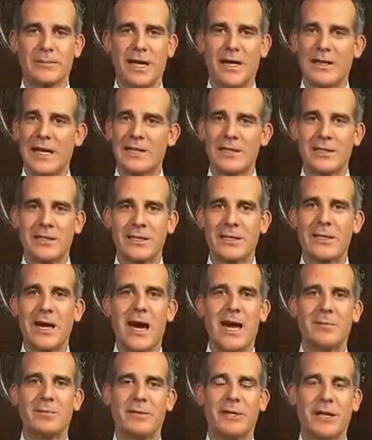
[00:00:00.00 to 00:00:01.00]
And that's going to
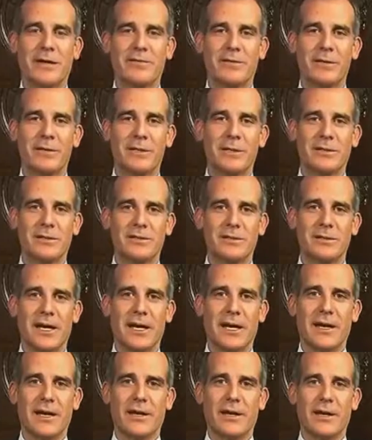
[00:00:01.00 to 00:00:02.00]
guide me every single
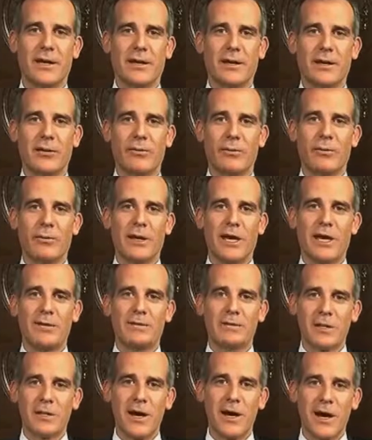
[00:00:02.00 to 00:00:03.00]
day when we
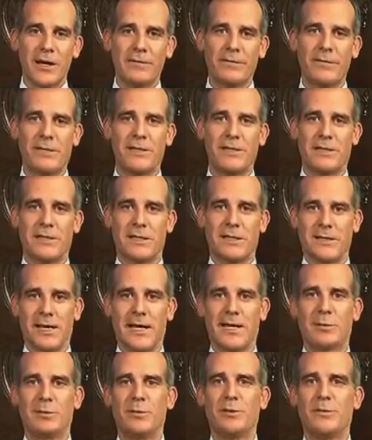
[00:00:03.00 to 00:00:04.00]
have confidence to
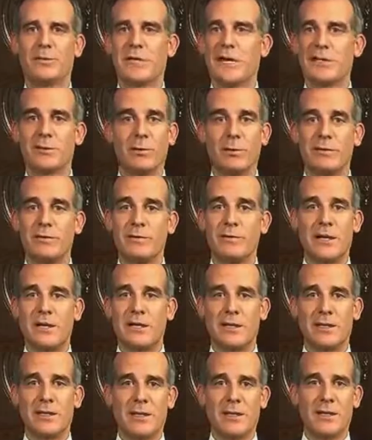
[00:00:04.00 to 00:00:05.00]
take moves, as we've
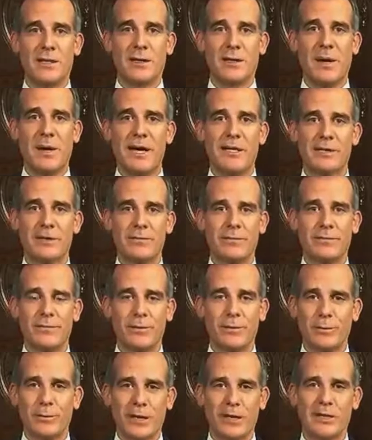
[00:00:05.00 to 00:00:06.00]
done in the past
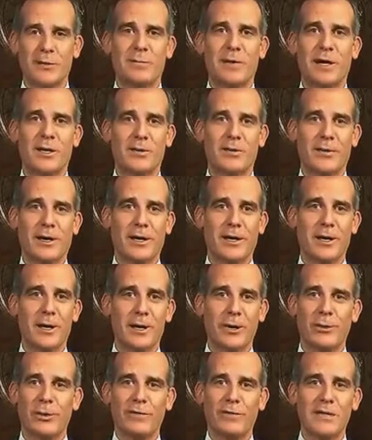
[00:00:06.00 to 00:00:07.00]
few weeks, by the way.
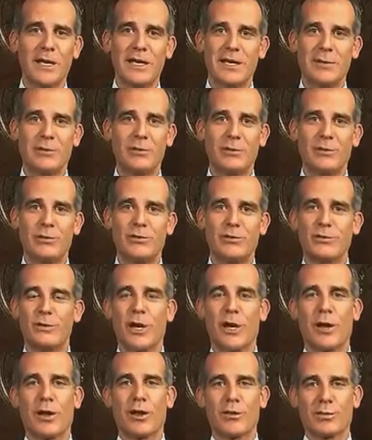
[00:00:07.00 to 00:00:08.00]
We've taken moves
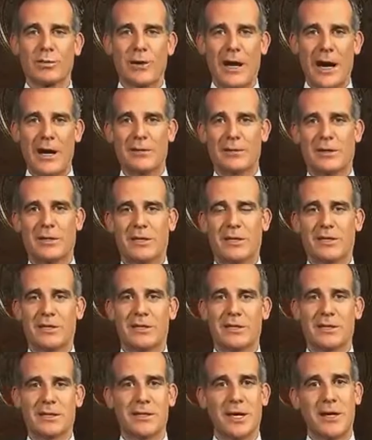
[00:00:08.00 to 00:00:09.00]
throughout
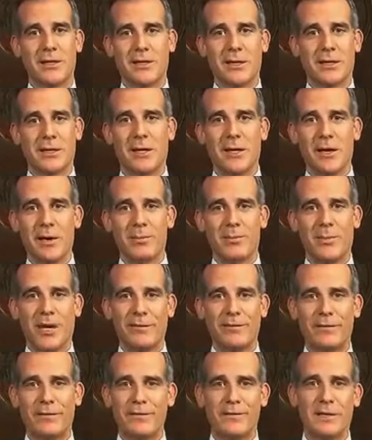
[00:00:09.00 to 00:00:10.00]
this. It's not that
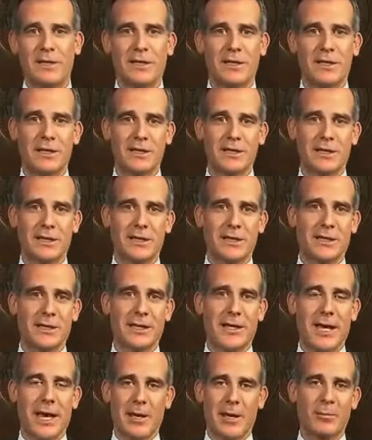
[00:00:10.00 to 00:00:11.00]
May 15th is
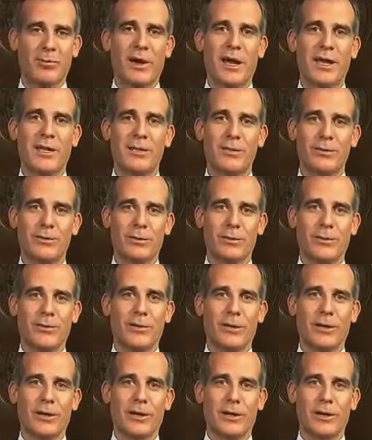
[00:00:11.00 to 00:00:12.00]
suddenly a brand new
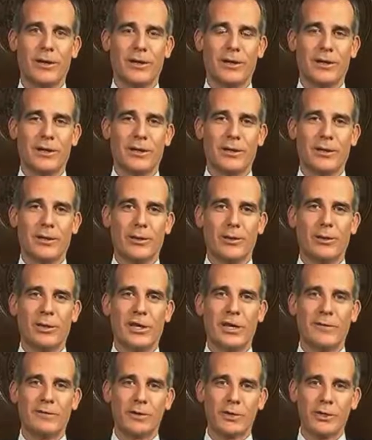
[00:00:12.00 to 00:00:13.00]
door.
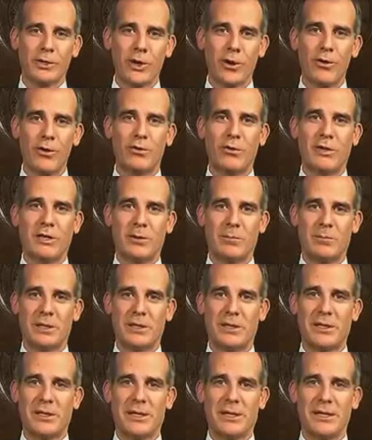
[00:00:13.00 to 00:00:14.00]
We have shown the
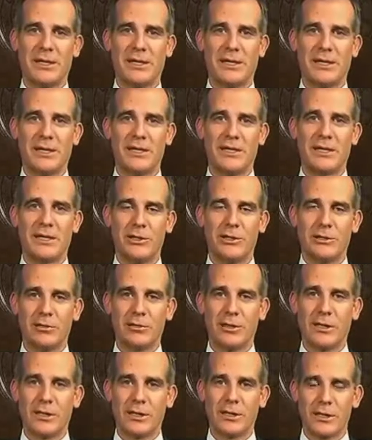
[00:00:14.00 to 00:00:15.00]
ability to do
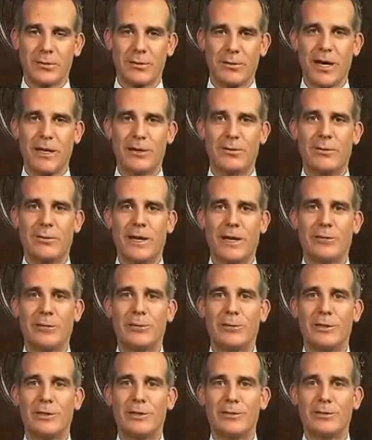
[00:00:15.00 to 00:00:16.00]
things the right way
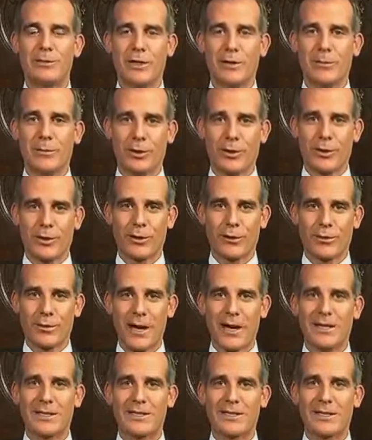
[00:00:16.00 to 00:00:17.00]
when we do them
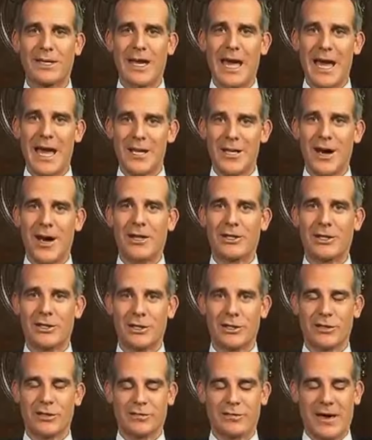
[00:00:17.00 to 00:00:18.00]
correct and not
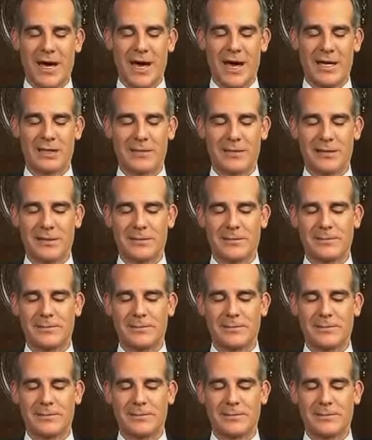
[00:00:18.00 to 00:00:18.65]
just fast.